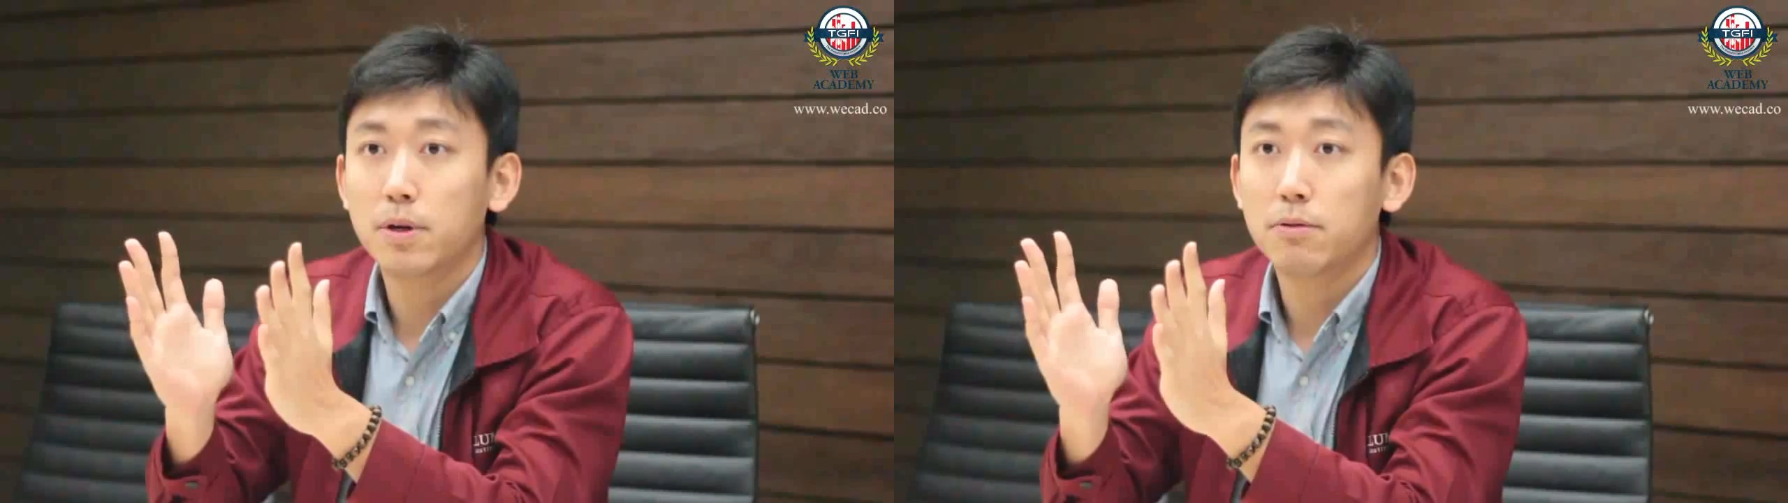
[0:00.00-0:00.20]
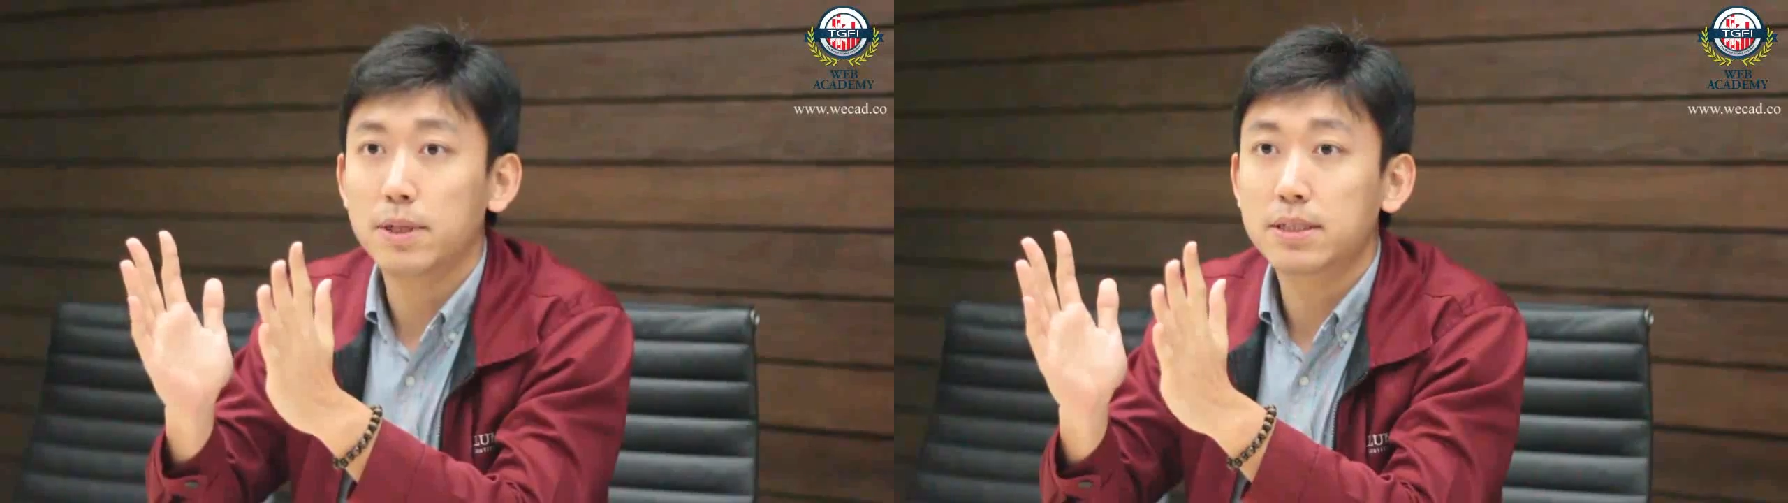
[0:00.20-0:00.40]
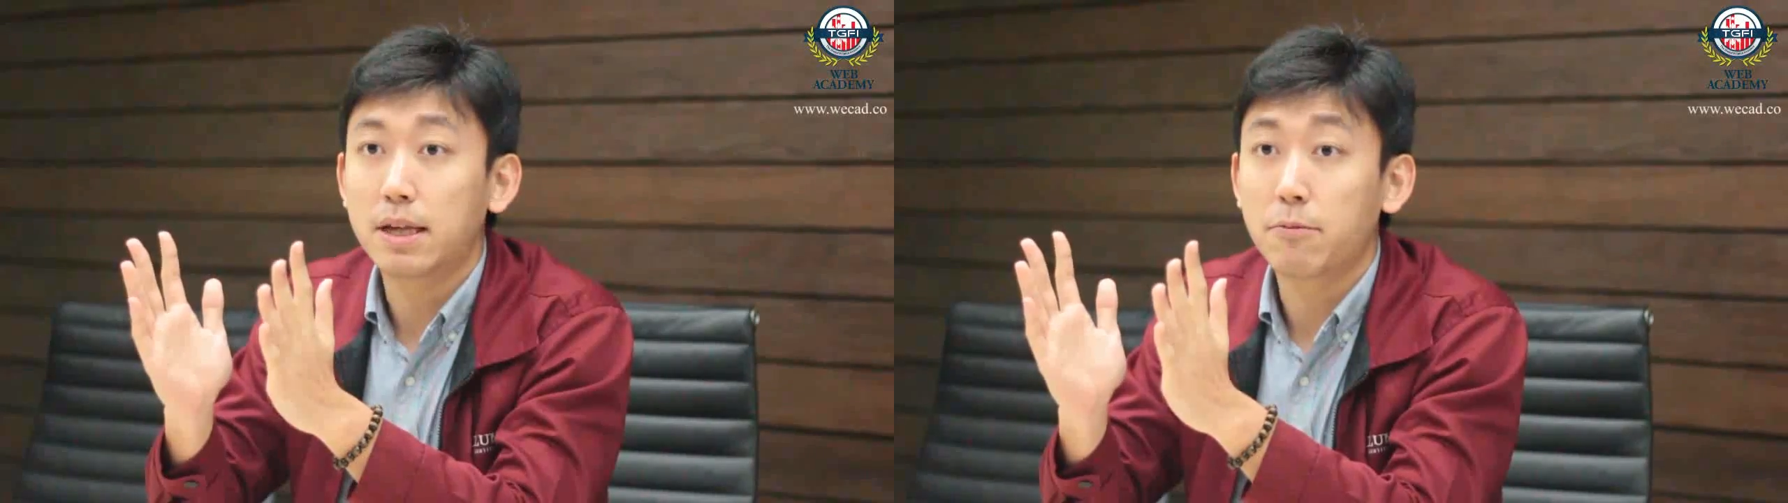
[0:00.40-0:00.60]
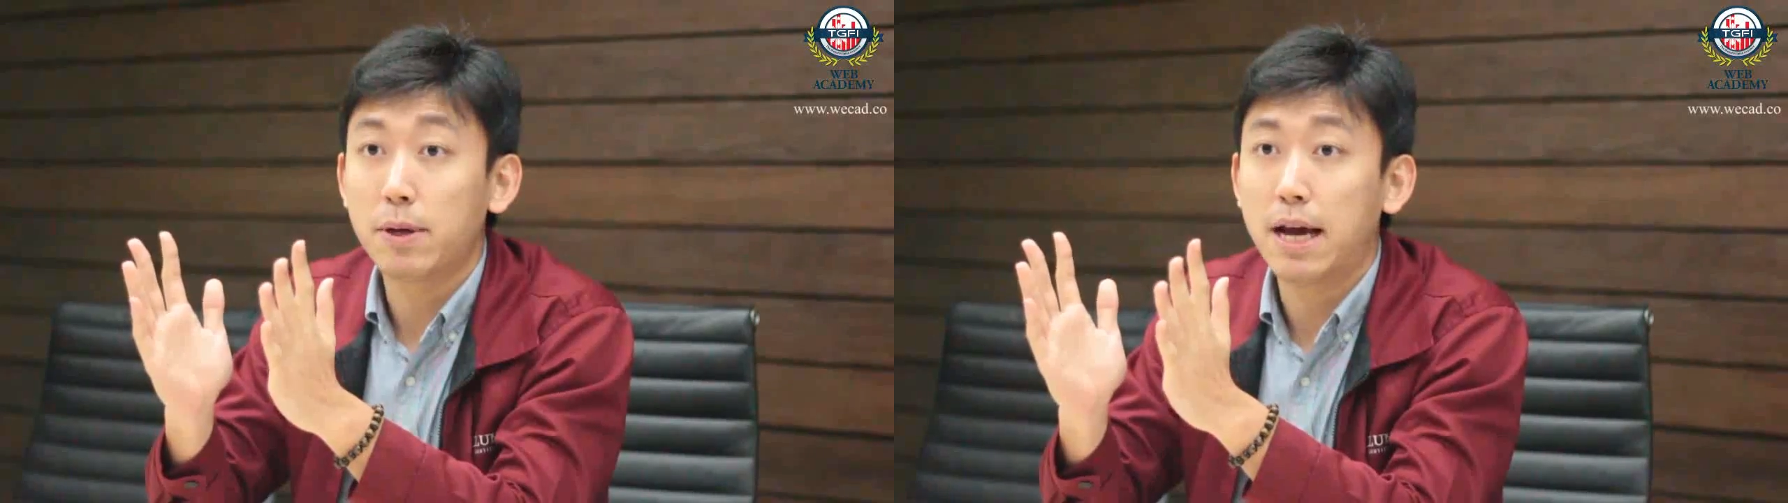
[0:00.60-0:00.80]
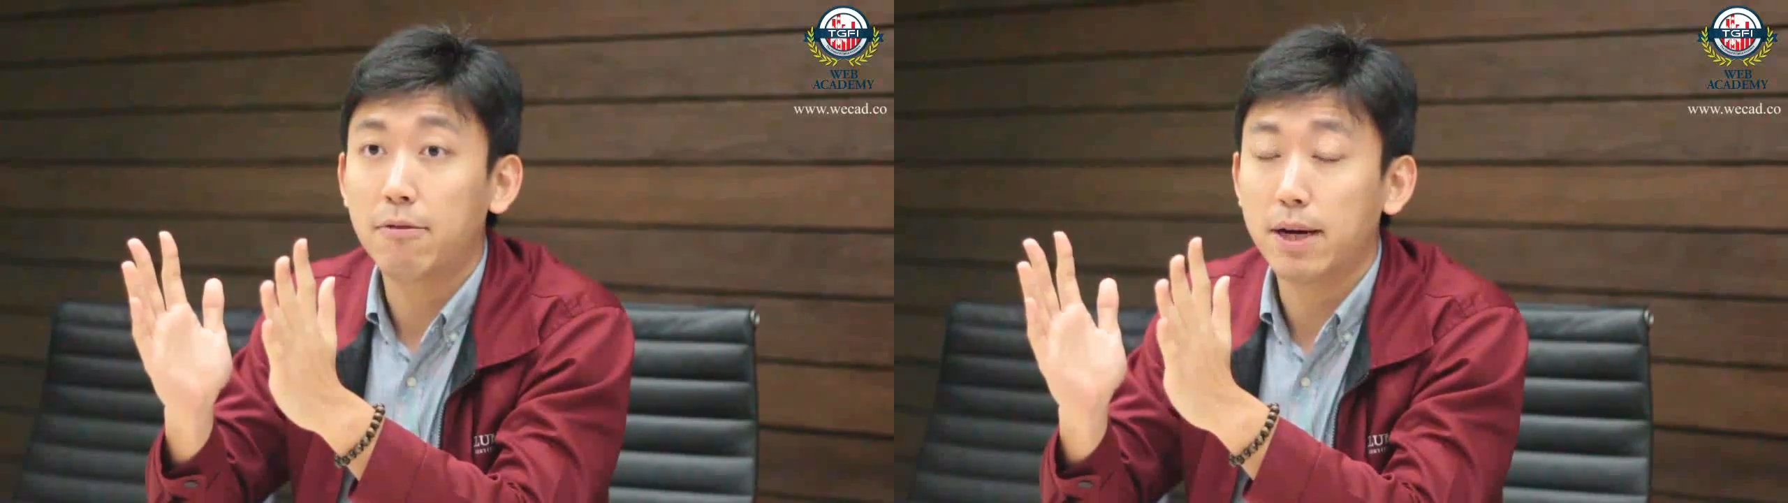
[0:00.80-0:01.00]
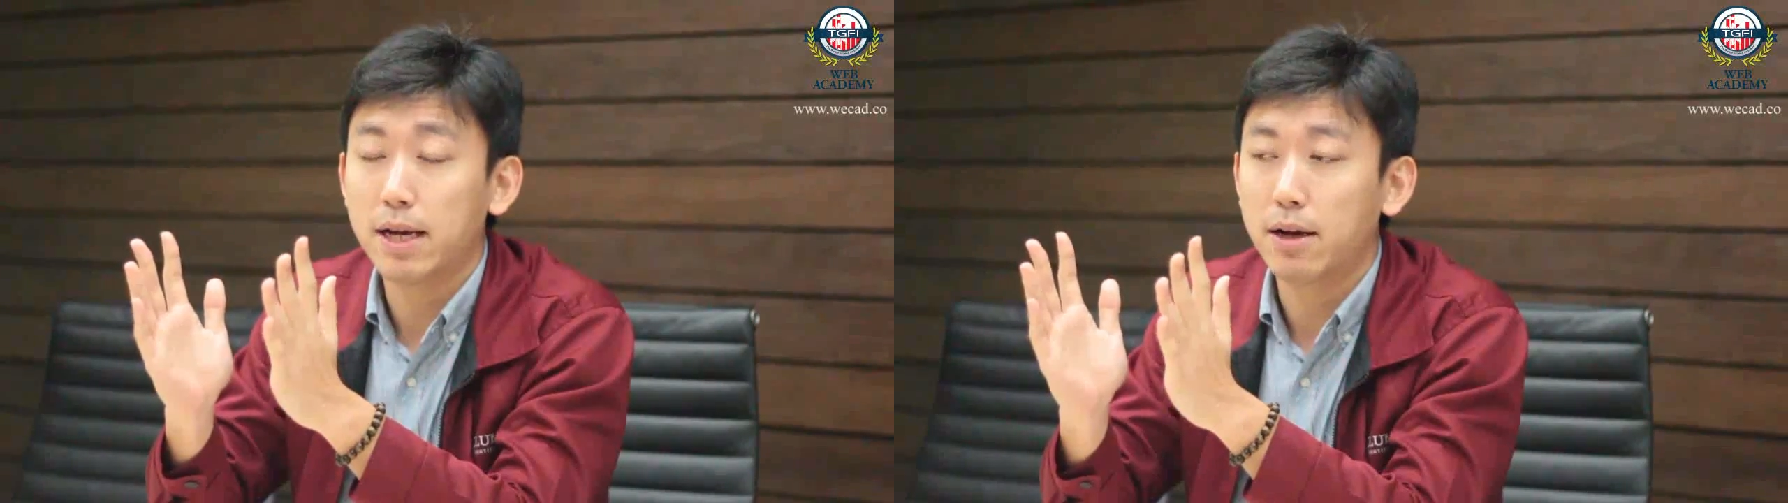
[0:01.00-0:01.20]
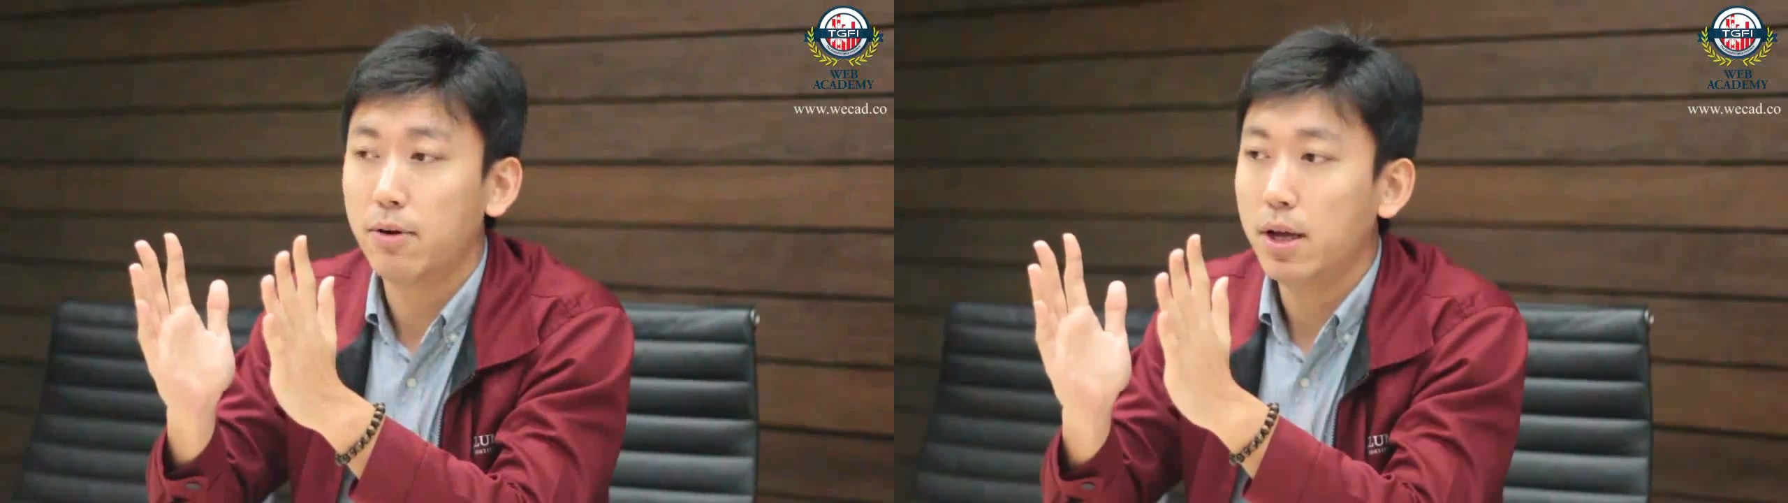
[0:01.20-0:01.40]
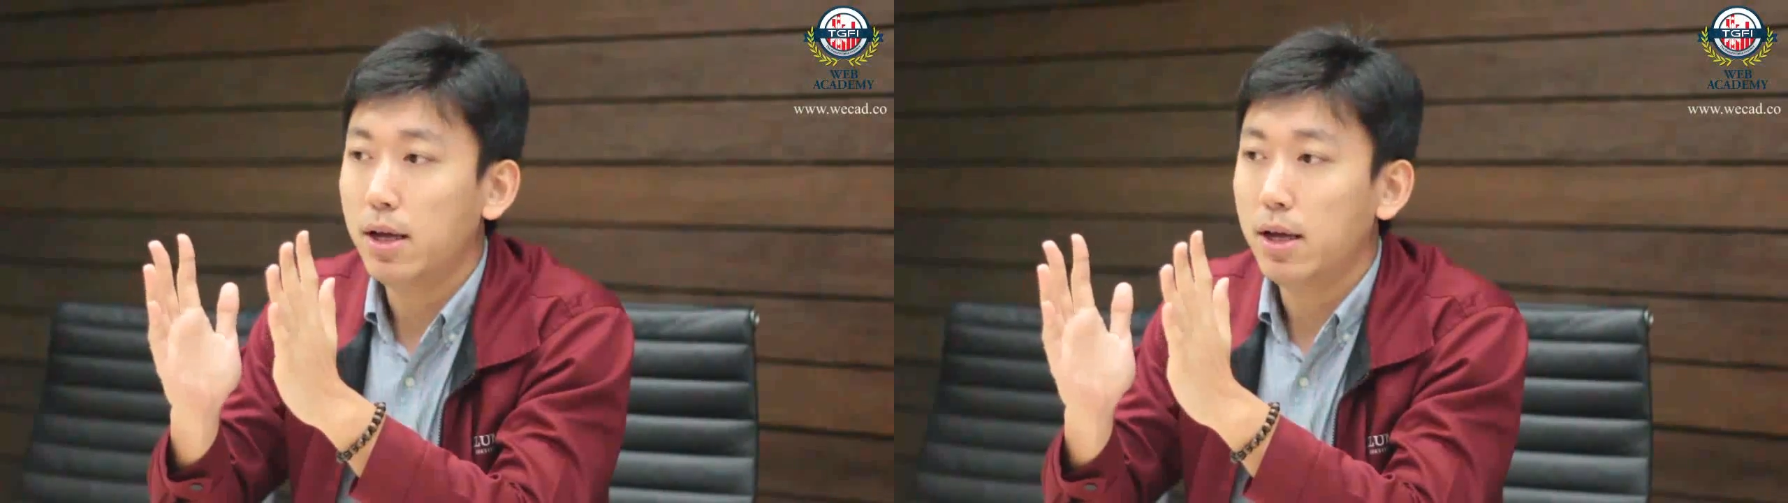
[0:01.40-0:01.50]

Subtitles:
risks that we have right now.